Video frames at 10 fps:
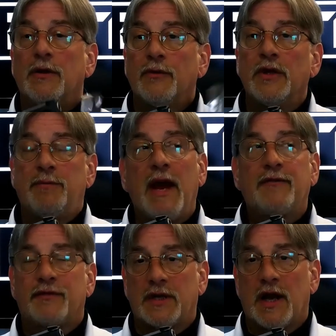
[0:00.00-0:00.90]
Really bad
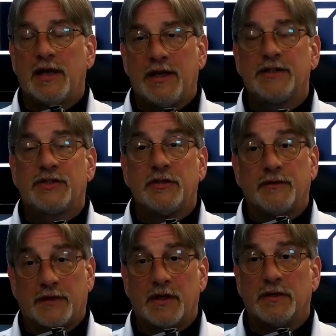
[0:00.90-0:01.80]
for the guy next to you
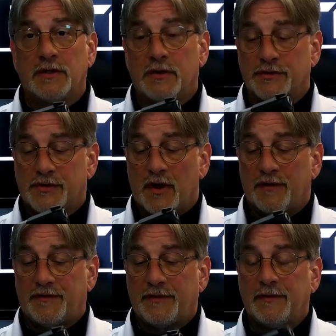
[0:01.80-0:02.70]
if the gun goes
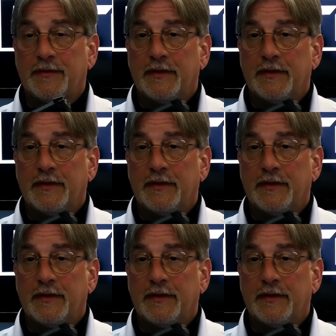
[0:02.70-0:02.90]
off.